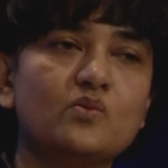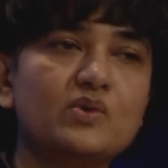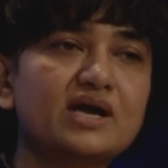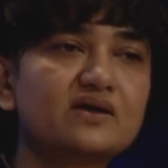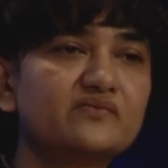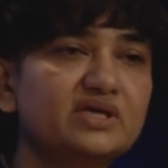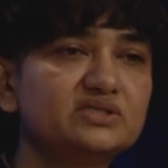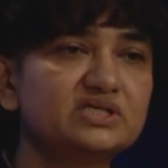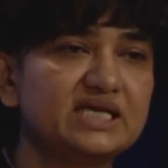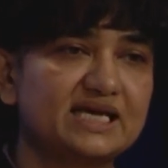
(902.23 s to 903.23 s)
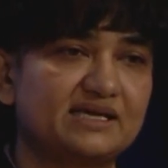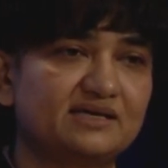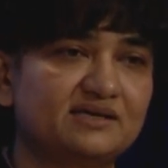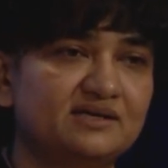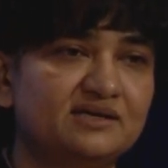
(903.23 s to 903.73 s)
Where are we today?
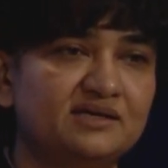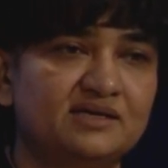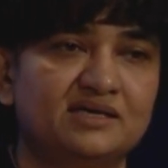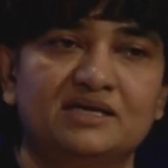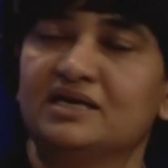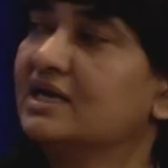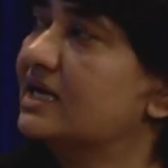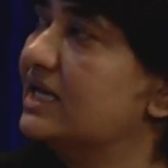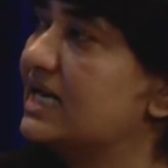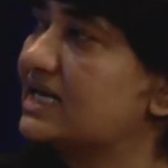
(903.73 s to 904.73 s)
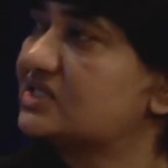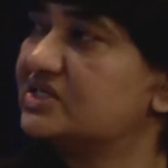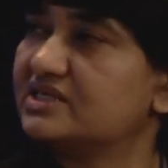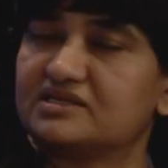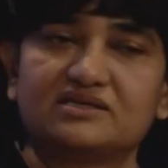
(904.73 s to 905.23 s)
Last
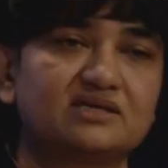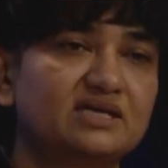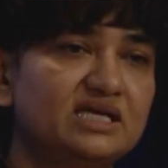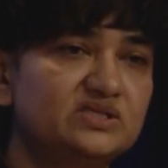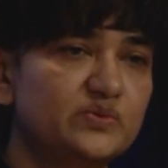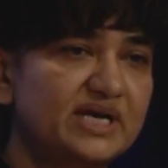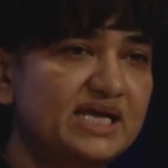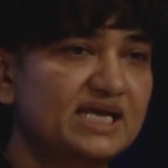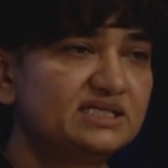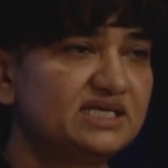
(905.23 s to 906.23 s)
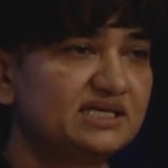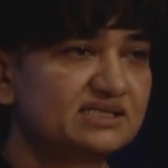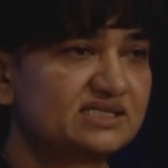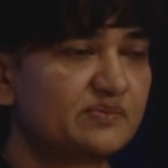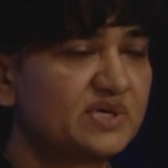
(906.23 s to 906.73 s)
year, in twenty eighteen, in
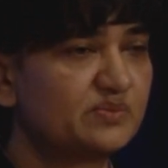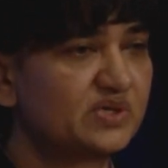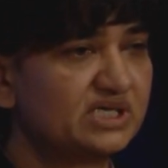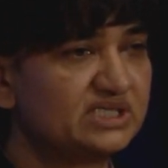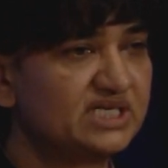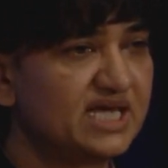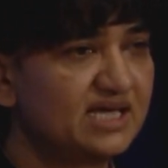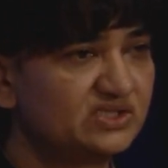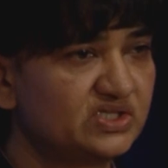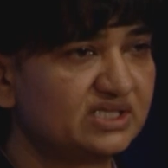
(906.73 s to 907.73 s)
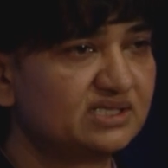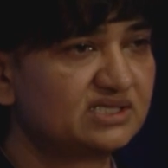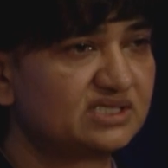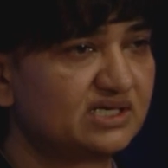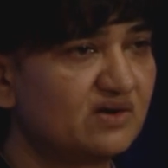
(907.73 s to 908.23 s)
September, in Tianjin,
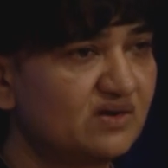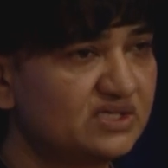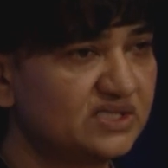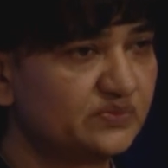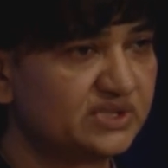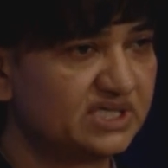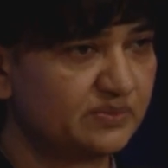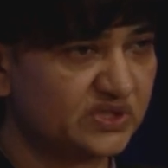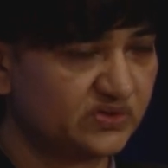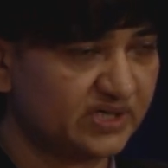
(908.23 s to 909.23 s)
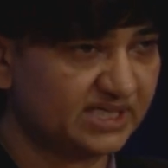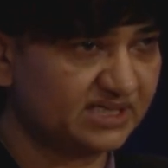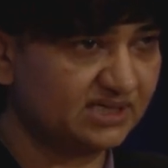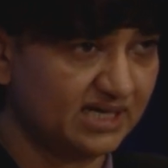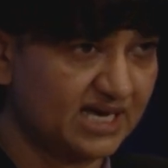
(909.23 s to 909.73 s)
this technology was
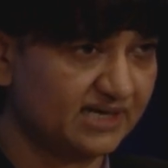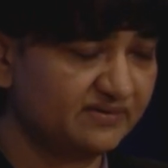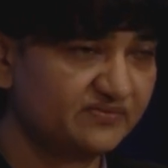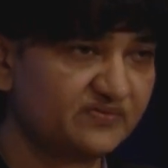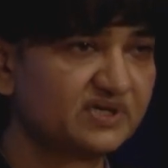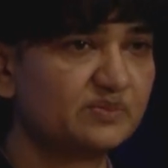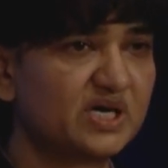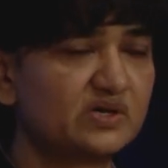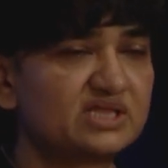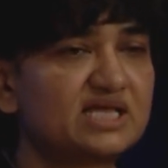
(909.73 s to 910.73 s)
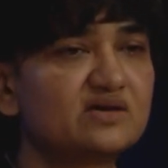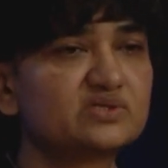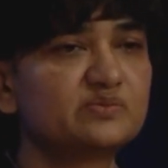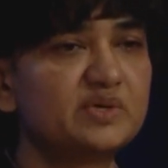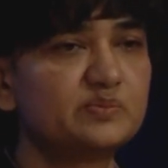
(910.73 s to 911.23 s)
demonstrated live. About one
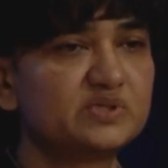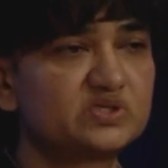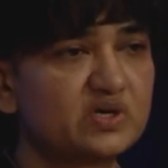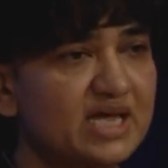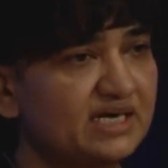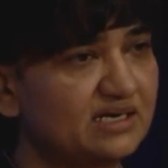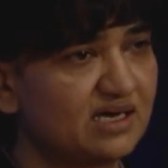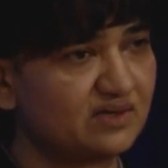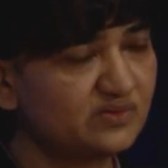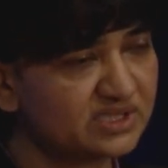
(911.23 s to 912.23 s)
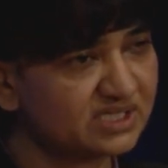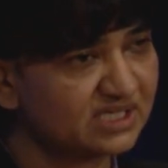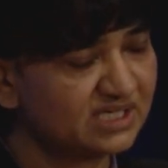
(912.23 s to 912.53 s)
thousand people tried it out.